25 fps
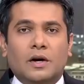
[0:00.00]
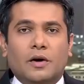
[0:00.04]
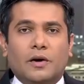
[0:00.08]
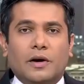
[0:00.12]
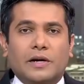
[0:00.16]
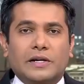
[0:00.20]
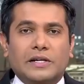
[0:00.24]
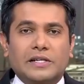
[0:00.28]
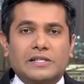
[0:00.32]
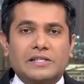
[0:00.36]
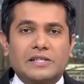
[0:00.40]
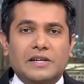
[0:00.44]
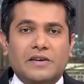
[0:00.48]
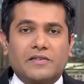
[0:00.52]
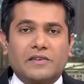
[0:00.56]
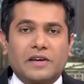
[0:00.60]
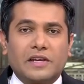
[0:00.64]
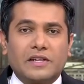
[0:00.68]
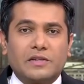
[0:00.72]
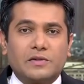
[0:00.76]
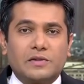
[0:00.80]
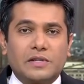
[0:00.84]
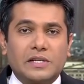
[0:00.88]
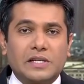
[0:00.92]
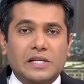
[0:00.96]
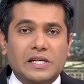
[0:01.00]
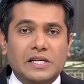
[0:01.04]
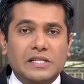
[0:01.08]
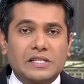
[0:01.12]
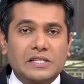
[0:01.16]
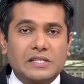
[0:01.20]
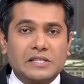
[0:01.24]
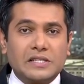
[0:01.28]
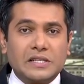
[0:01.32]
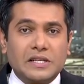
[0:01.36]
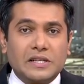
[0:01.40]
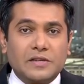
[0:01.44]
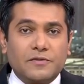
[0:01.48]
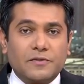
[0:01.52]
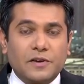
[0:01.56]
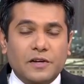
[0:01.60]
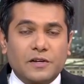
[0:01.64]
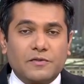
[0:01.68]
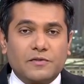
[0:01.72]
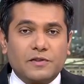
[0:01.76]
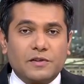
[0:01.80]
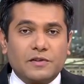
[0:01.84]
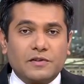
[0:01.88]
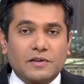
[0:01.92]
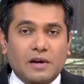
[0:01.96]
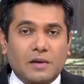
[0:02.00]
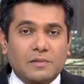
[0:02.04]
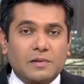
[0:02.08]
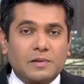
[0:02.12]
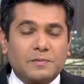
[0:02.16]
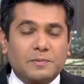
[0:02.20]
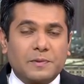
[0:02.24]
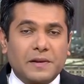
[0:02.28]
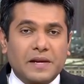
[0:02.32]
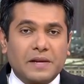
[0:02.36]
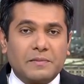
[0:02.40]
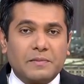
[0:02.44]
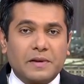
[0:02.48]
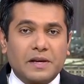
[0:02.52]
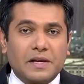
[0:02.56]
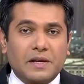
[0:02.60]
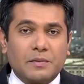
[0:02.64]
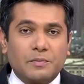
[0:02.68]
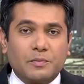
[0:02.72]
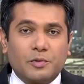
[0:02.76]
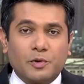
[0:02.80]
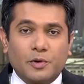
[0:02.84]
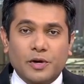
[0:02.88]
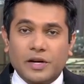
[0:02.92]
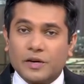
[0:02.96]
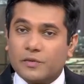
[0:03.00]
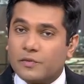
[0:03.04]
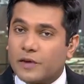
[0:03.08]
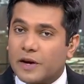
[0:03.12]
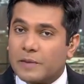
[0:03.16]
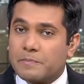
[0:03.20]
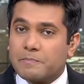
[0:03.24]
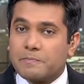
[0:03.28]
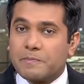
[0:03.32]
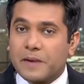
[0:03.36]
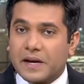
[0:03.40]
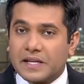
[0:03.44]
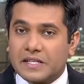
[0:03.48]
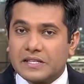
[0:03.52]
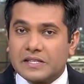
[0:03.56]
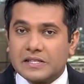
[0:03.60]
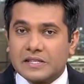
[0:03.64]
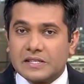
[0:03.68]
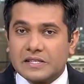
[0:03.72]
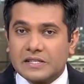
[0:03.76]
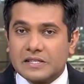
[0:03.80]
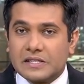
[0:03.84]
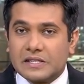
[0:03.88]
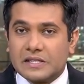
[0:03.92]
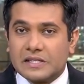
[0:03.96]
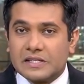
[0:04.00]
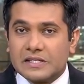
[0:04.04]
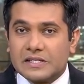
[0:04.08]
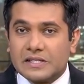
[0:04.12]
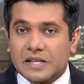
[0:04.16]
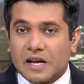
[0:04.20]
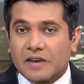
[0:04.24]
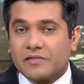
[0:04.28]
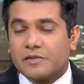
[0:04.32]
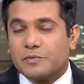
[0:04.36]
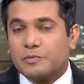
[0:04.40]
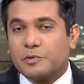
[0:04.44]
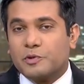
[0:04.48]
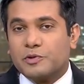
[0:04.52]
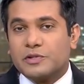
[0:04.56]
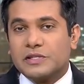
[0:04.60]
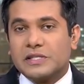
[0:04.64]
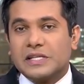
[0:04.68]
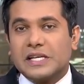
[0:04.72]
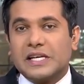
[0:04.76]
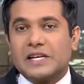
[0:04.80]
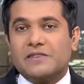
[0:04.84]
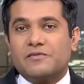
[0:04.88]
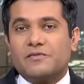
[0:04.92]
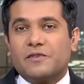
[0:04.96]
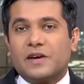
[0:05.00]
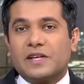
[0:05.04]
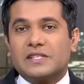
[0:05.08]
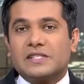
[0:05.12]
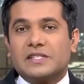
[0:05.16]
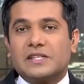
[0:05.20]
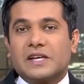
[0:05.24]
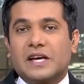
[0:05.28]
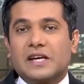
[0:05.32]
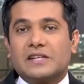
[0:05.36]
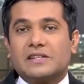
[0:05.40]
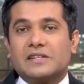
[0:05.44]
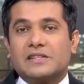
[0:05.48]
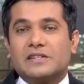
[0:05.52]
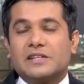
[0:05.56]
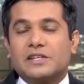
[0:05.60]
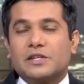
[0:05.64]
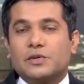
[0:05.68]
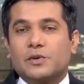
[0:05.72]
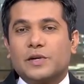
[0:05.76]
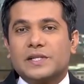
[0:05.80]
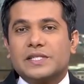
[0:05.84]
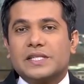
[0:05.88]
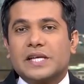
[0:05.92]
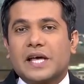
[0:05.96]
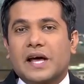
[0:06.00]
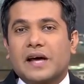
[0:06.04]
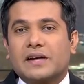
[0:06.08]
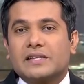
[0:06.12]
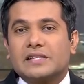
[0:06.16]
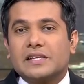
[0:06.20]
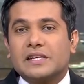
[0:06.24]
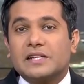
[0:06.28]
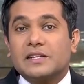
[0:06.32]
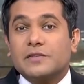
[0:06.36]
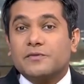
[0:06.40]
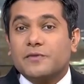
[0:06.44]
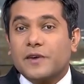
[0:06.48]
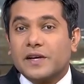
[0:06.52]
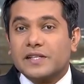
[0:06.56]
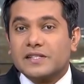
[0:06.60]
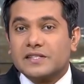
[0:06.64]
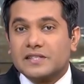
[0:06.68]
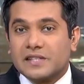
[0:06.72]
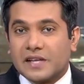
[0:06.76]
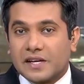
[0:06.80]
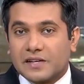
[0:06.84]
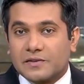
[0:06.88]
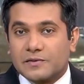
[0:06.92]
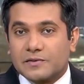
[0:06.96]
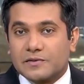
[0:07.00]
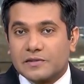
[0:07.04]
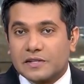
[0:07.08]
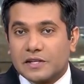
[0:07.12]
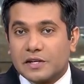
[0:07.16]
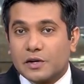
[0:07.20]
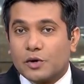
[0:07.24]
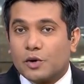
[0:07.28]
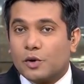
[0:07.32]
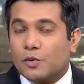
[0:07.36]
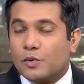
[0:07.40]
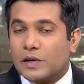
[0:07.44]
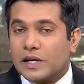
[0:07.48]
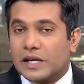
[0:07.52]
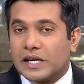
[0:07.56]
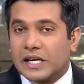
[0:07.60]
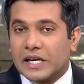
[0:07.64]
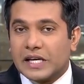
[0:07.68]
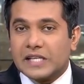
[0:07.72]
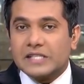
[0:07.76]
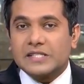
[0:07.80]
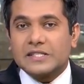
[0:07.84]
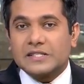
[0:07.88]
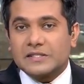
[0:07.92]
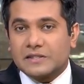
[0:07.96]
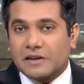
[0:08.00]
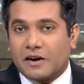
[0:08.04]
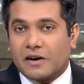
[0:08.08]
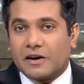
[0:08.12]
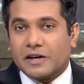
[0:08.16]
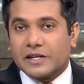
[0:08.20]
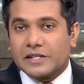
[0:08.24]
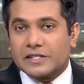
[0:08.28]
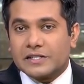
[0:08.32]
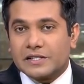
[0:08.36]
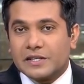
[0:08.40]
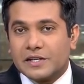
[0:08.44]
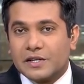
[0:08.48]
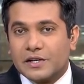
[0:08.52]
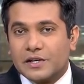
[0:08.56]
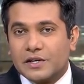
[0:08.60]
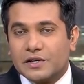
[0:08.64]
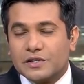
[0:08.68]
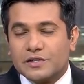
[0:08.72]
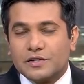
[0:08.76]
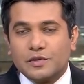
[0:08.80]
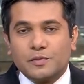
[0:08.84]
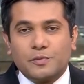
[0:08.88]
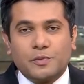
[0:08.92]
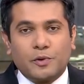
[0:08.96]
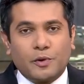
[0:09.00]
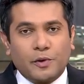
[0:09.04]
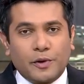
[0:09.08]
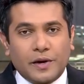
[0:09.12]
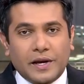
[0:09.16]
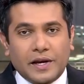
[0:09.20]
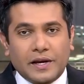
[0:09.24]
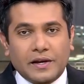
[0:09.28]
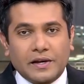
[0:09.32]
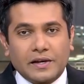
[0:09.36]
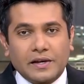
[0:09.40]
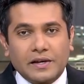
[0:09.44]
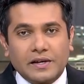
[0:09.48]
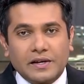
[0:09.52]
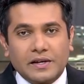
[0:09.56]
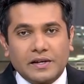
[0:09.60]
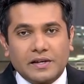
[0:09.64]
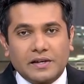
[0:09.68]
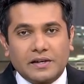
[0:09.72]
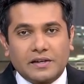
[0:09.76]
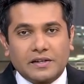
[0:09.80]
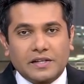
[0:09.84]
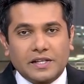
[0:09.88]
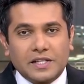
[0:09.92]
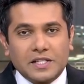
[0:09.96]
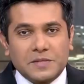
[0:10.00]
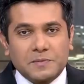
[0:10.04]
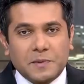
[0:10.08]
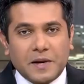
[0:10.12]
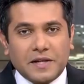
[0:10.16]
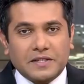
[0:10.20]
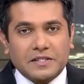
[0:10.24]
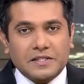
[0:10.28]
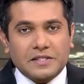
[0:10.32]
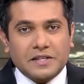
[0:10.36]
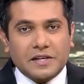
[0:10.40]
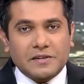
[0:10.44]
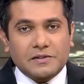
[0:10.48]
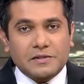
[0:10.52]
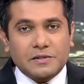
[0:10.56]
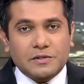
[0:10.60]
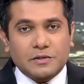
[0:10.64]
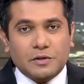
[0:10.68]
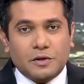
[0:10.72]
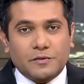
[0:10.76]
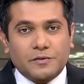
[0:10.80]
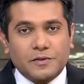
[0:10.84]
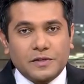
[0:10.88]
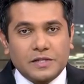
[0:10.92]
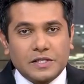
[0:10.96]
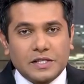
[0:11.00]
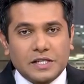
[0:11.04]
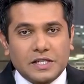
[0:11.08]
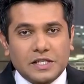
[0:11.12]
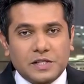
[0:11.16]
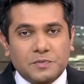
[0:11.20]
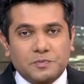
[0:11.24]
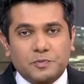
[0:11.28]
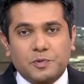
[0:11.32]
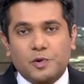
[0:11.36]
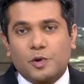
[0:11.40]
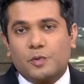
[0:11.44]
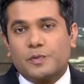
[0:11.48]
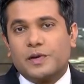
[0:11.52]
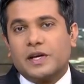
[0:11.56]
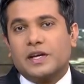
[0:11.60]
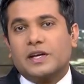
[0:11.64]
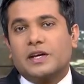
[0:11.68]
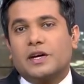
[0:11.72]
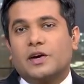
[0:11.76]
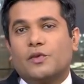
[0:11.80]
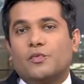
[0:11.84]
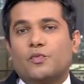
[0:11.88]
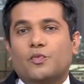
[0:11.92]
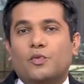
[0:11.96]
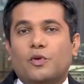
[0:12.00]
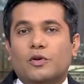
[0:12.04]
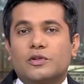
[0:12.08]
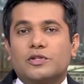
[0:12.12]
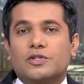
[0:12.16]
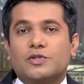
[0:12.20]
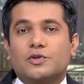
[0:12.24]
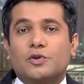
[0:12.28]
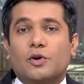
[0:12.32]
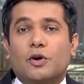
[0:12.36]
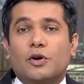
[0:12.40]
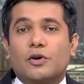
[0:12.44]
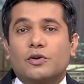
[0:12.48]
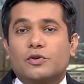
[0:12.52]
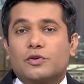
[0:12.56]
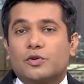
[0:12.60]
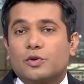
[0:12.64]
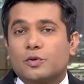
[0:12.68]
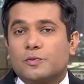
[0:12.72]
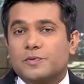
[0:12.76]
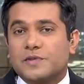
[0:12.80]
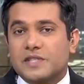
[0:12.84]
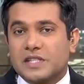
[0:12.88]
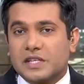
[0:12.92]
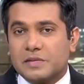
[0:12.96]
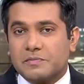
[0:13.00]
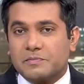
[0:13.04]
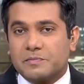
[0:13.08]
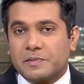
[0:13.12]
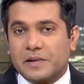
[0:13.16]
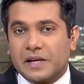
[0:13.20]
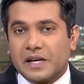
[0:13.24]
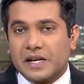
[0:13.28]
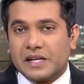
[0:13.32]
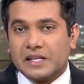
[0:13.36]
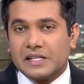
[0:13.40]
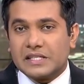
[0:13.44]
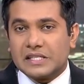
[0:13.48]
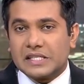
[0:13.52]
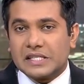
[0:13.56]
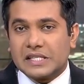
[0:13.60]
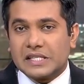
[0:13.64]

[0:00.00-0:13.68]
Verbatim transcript: All right, let's now get you the latest in the fate of the troubled plane maker Boeing, where Pentagon is now reportedly investigating the U.S. acting defense secretary over his ties to Boeing. Now, the Inspector General's office is probing a watchdog group's complaint